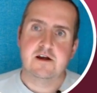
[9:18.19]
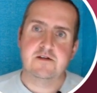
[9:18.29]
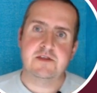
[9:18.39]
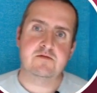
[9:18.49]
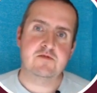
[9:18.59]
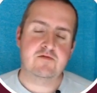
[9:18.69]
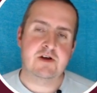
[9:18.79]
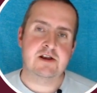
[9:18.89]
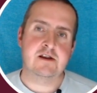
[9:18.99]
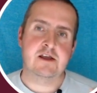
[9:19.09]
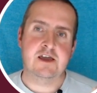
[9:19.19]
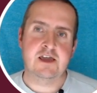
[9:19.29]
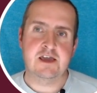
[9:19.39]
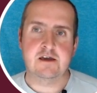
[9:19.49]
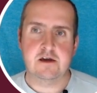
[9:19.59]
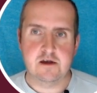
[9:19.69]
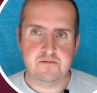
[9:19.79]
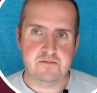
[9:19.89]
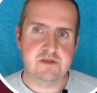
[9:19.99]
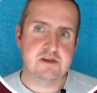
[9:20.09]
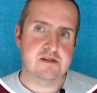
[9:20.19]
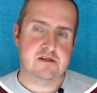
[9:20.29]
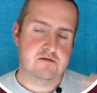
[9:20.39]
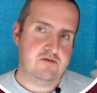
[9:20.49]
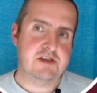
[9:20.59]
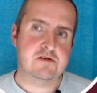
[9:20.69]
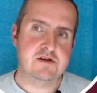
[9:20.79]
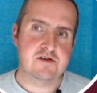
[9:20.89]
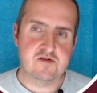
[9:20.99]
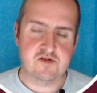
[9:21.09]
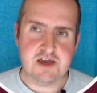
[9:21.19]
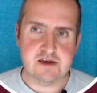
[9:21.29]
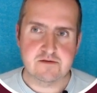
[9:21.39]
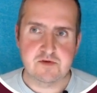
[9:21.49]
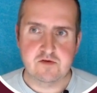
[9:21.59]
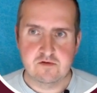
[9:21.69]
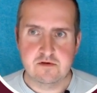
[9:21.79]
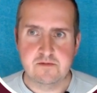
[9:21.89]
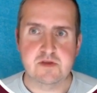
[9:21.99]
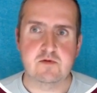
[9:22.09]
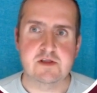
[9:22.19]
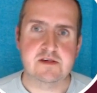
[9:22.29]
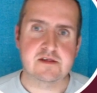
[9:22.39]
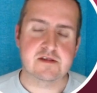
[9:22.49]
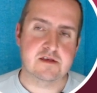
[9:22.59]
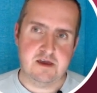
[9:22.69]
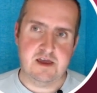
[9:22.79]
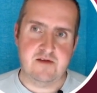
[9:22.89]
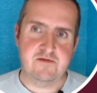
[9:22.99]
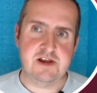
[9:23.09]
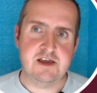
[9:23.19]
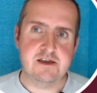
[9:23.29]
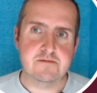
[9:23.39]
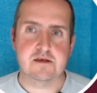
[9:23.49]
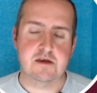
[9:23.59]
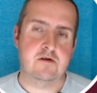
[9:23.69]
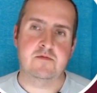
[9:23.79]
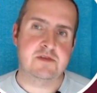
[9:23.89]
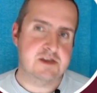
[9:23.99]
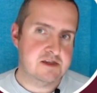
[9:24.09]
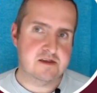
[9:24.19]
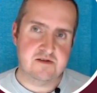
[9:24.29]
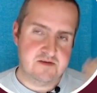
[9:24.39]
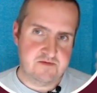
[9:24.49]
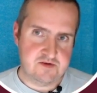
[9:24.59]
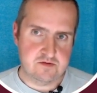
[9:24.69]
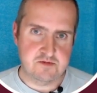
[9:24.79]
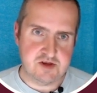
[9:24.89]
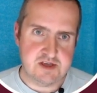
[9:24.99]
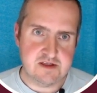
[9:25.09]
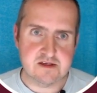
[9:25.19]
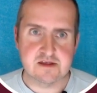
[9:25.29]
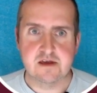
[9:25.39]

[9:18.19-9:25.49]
And then we run a um, this race condition check tool once every day on these individual machines.